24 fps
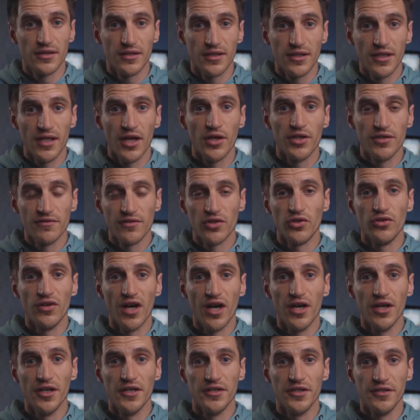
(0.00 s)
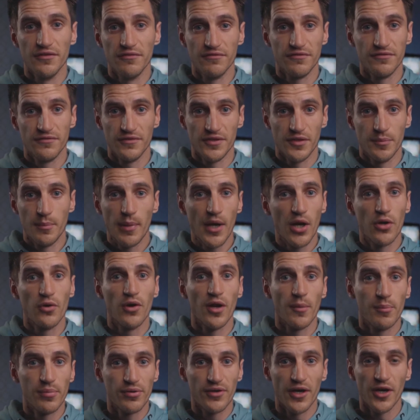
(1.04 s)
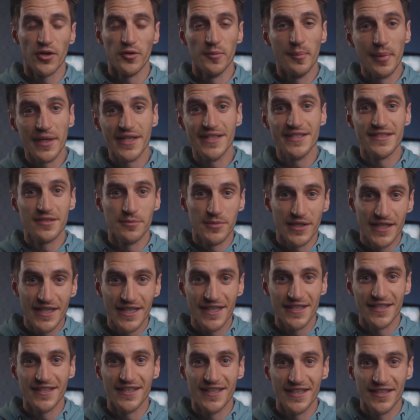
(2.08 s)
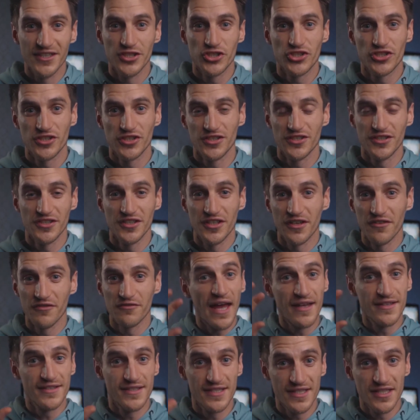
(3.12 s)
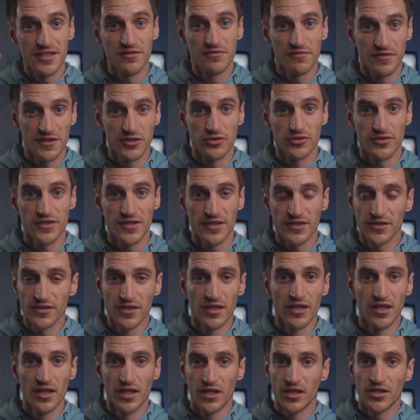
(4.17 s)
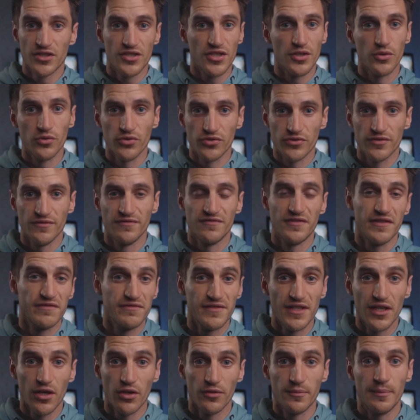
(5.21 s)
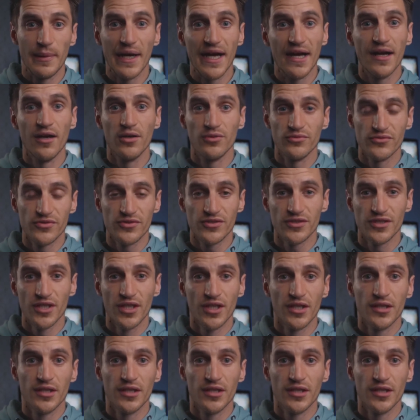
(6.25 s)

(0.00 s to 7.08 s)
you know, you've all heard of Polar Pro Peter McKinnon edition ND filters, 250 odd pounds,